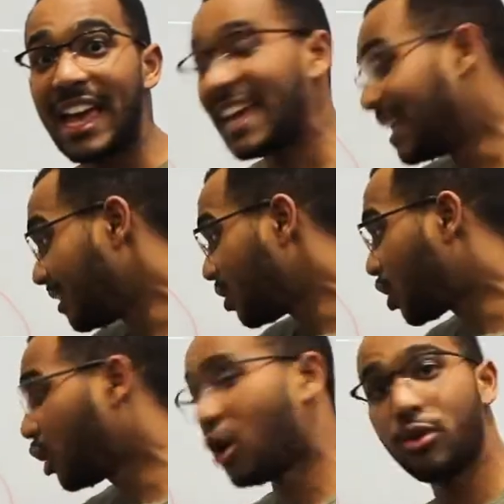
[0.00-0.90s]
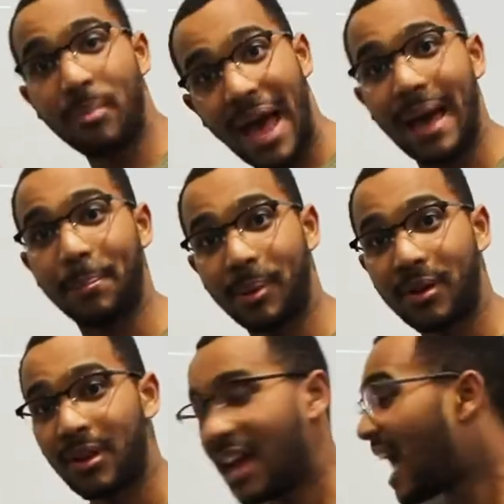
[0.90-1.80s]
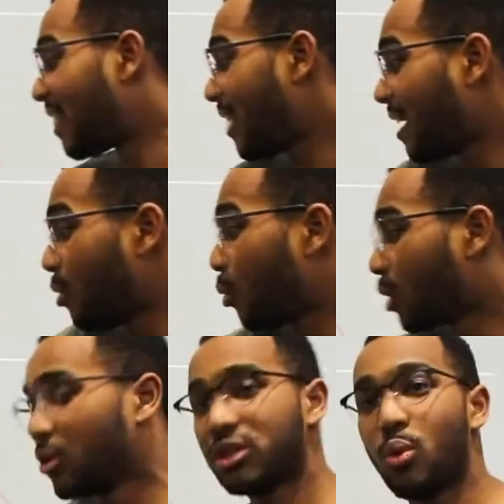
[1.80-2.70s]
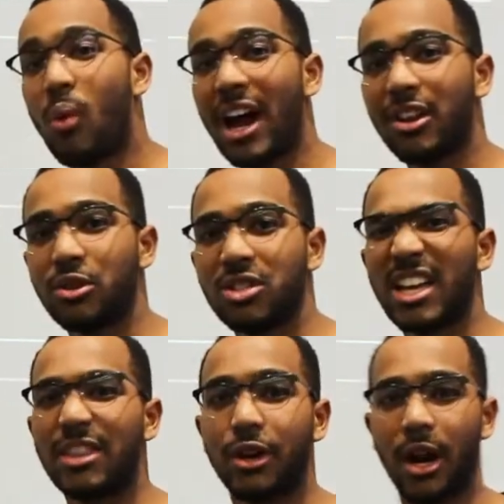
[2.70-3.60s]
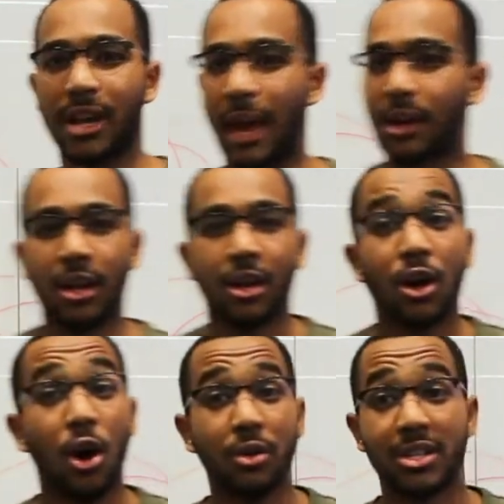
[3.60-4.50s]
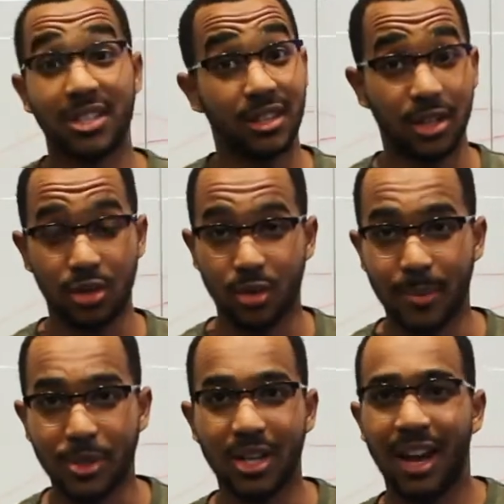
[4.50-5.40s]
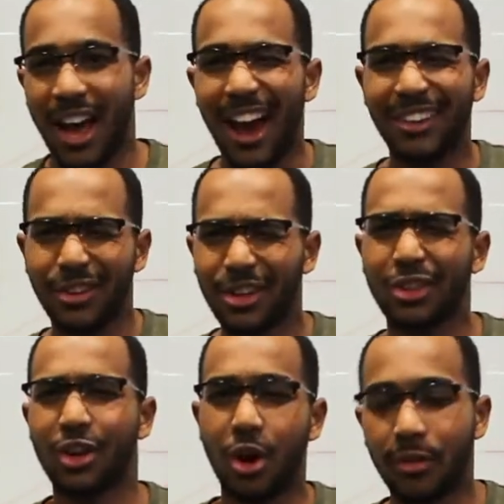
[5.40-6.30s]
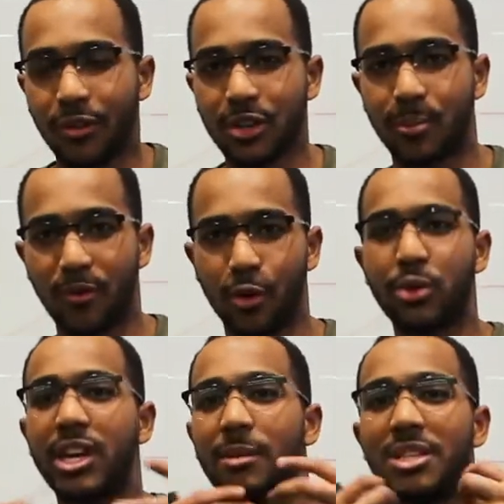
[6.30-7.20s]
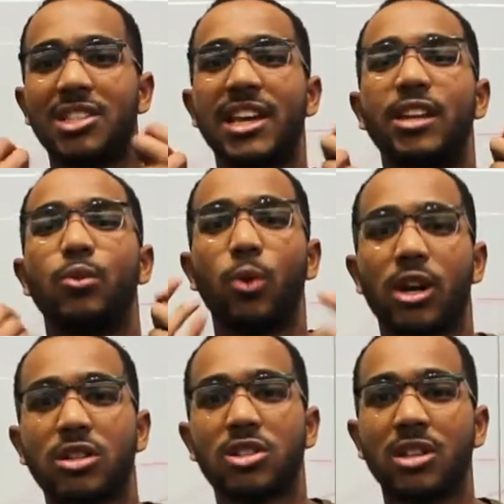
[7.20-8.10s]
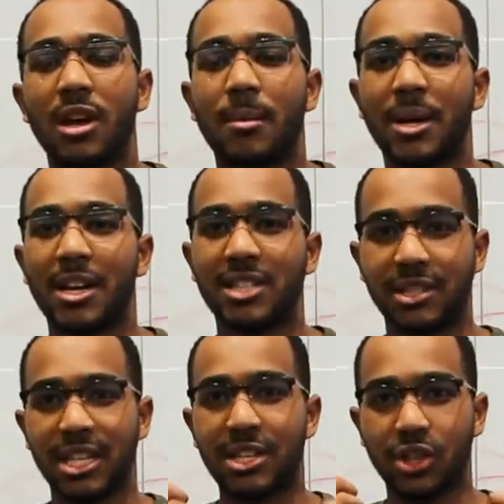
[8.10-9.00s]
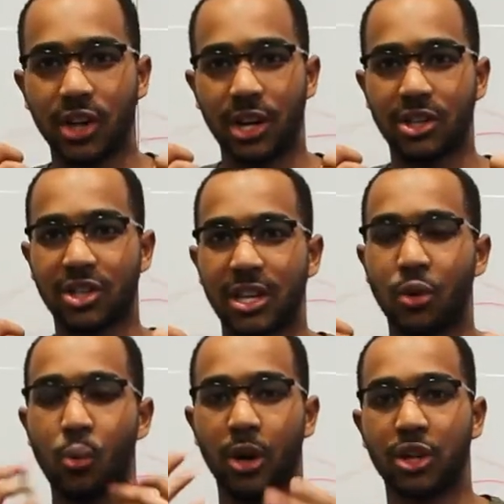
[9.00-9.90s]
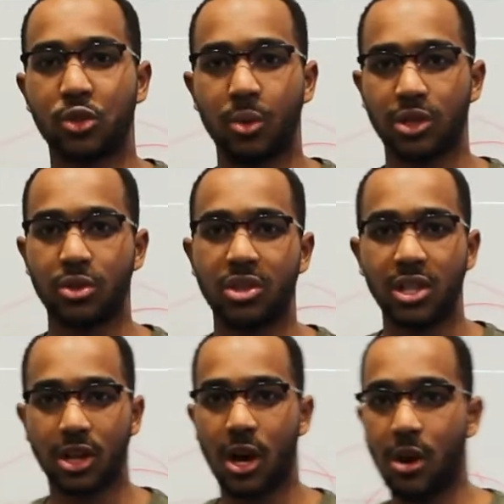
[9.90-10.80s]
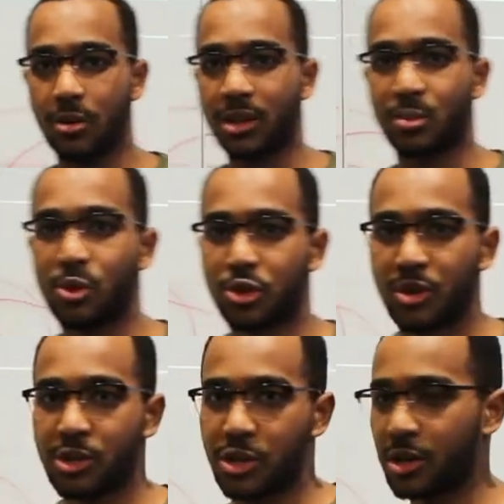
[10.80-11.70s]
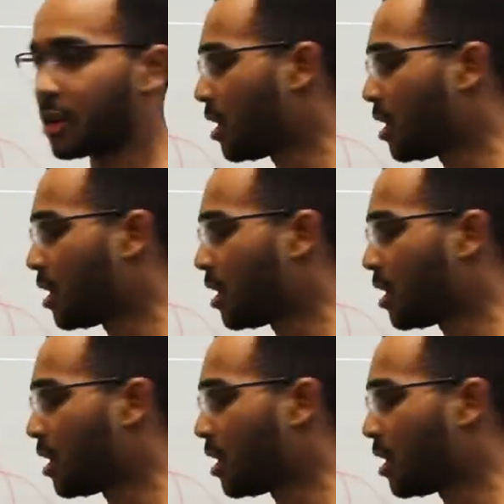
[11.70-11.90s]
in the clone map, and then we're going to wire those together. Again, code is in the description. I look at the code first before you hear me say it in words, because it's easier to understand the words once you see the code. It's more structured.